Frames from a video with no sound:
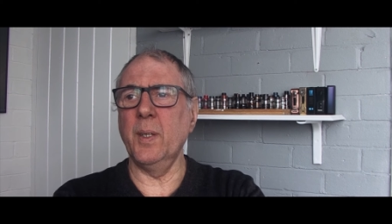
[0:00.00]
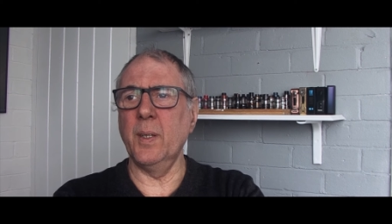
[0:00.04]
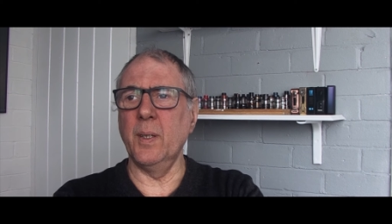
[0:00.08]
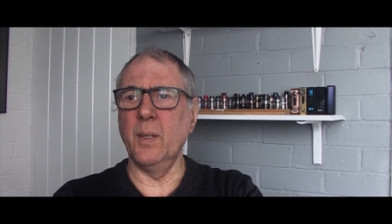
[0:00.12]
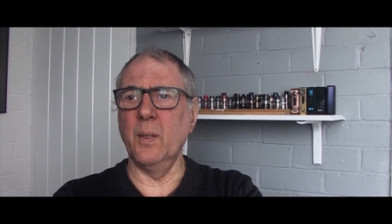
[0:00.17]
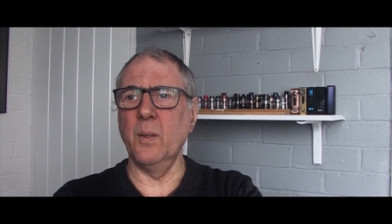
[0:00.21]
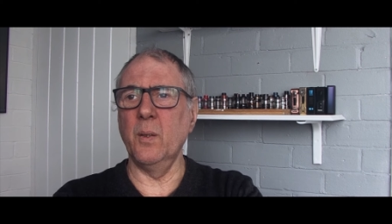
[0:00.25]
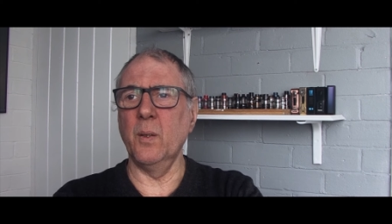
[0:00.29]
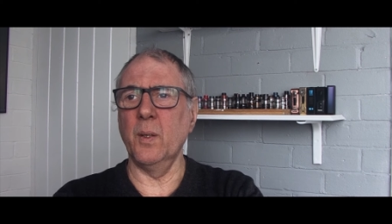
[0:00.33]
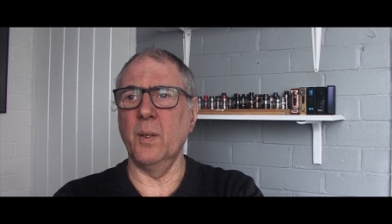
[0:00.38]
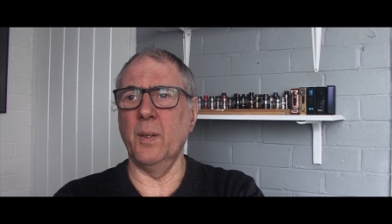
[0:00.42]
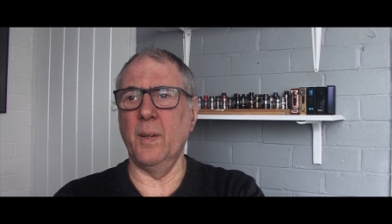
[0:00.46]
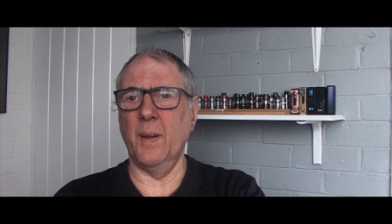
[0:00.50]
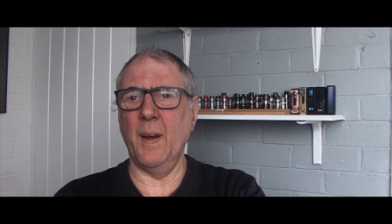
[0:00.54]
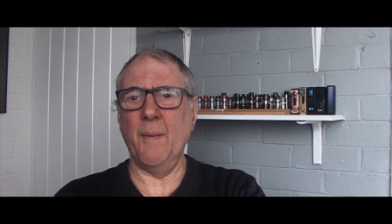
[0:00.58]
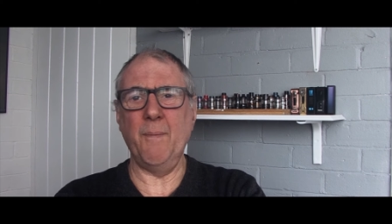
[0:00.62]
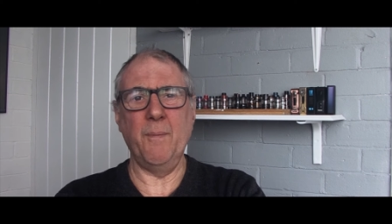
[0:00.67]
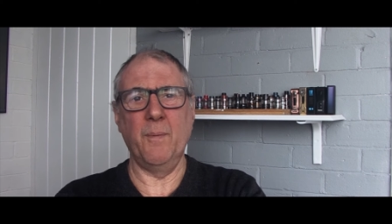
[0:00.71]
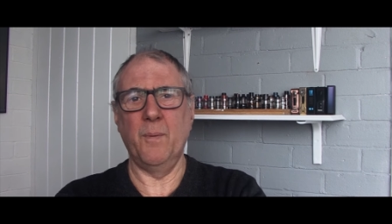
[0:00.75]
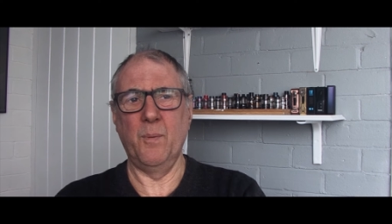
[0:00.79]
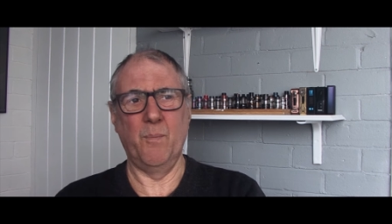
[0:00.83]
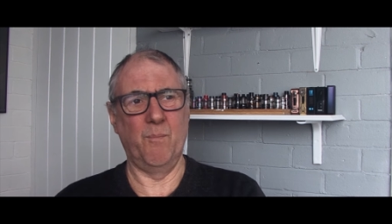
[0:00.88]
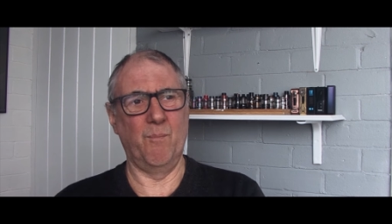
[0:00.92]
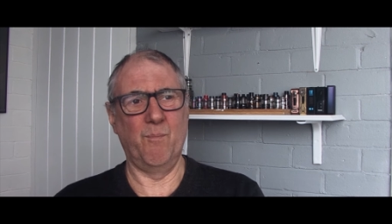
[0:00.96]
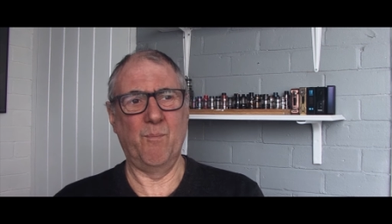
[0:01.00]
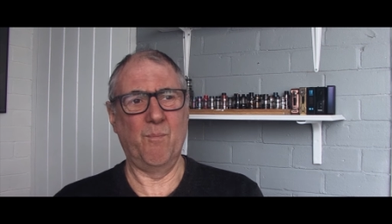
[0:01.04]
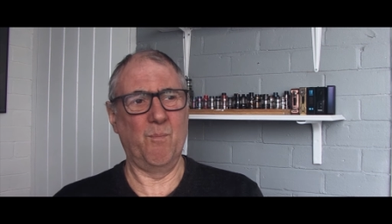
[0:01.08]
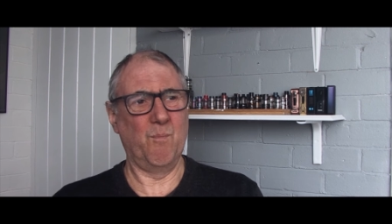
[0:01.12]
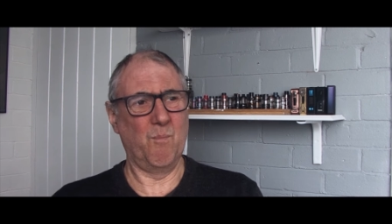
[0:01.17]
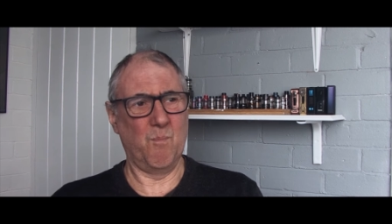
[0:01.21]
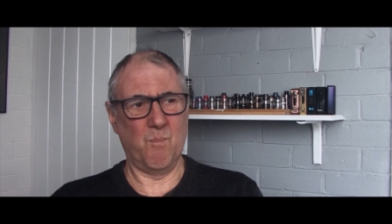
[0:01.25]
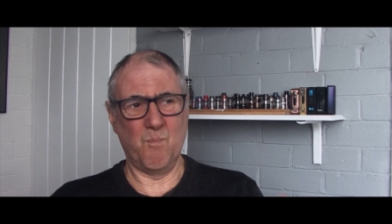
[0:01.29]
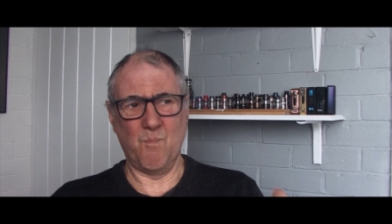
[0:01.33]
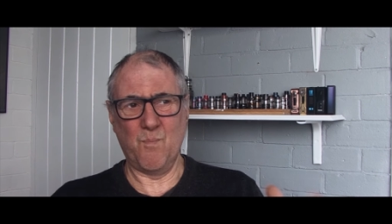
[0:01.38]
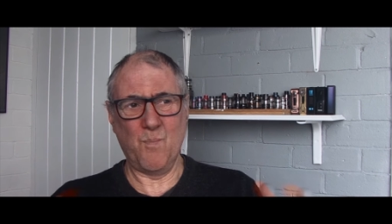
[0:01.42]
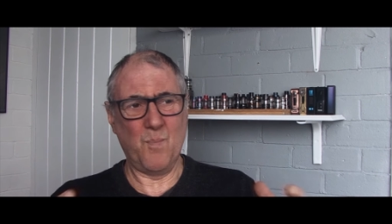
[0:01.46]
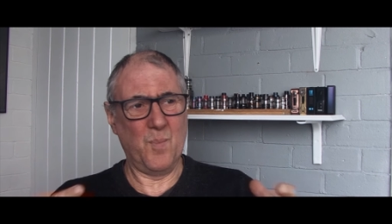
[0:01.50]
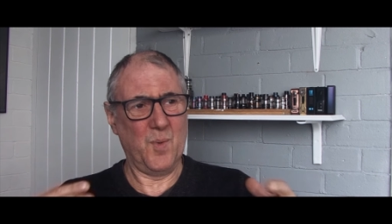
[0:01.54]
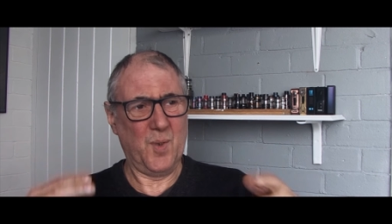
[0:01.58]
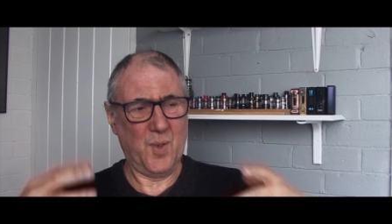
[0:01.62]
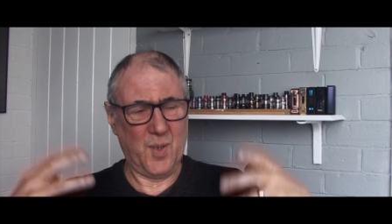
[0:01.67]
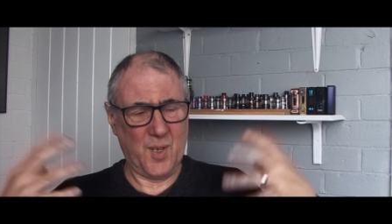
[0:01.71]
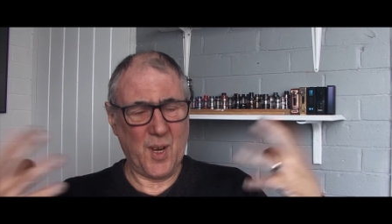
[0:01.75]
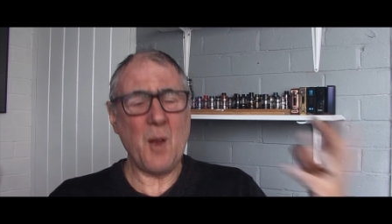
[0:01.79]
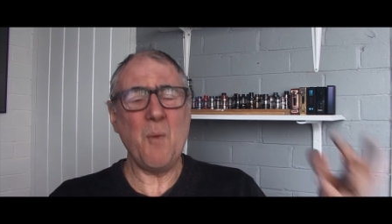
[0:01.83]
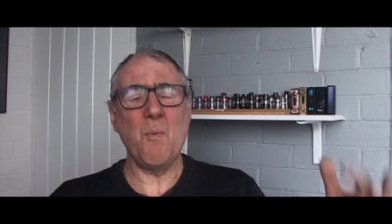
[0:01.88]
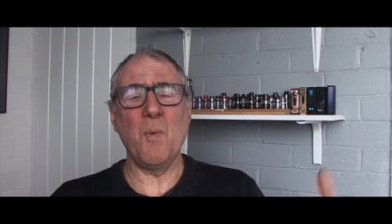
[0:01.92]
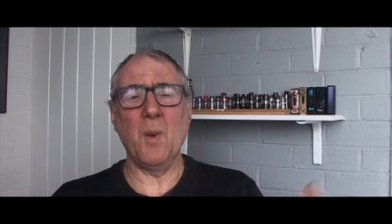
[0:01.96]
You know, the,
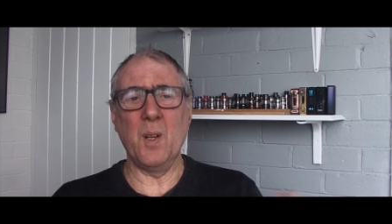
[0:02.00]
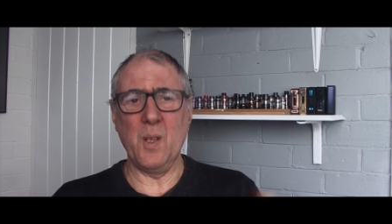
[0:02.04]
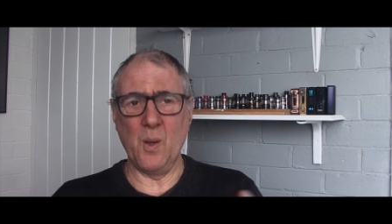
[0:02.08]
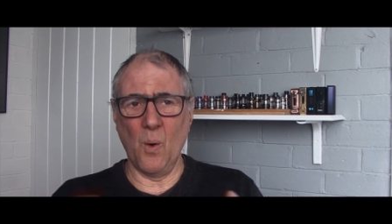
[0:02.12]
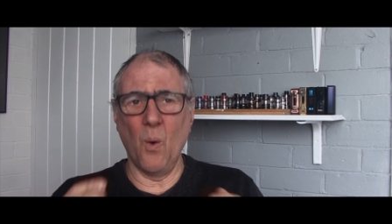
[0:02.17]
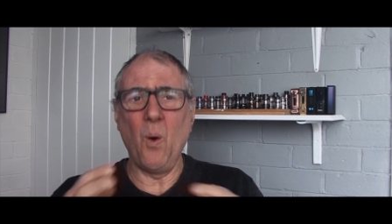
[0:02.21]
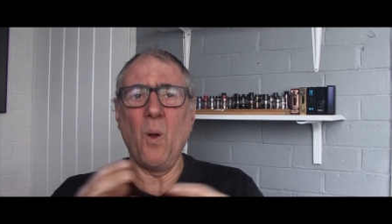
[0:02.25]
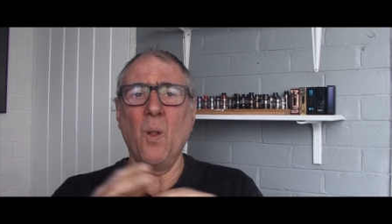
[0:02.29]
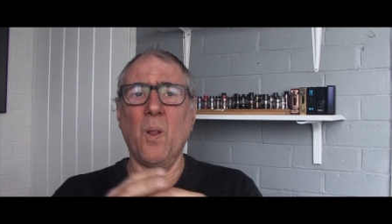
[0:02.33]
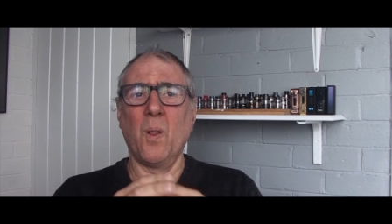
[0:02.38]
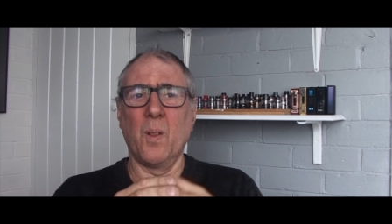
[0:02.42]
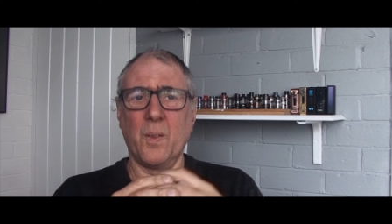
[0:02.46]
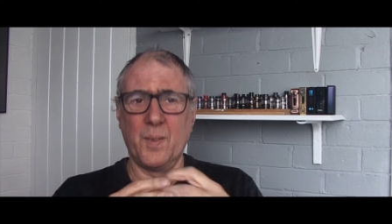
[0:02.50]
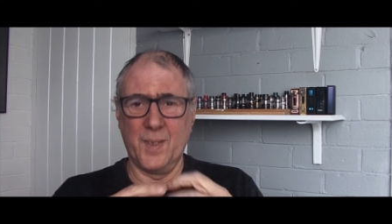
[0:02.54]
generally all